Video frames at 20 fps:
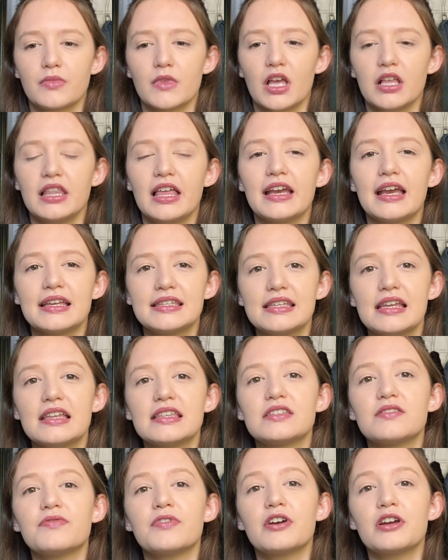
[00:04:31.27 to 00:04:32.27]
like I said, it's
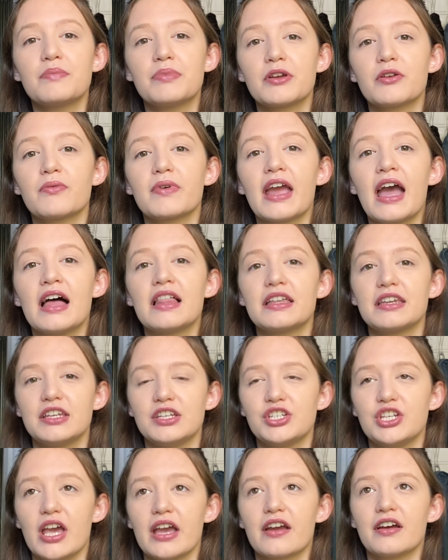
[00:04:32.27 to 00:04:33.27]
a very big reality
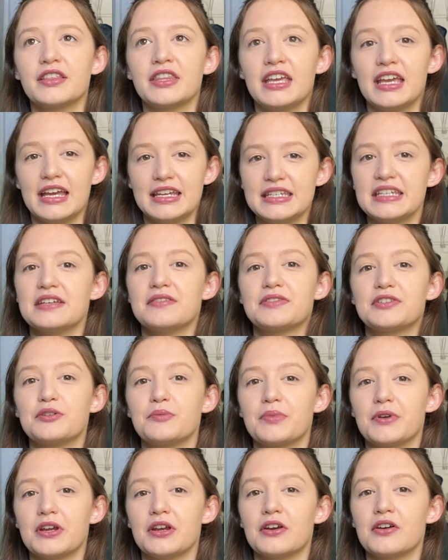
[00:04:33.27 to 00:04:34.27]
check on the idea of
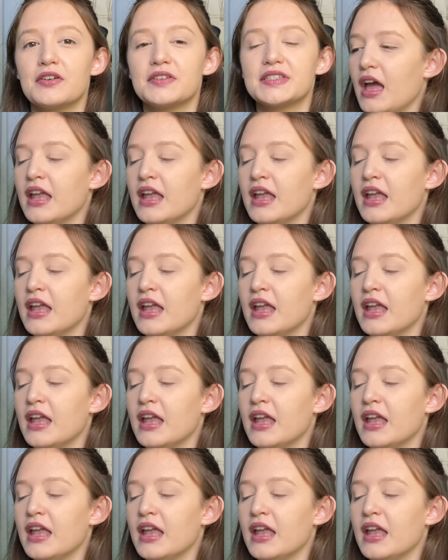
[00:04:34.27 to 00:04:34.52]
superheroes.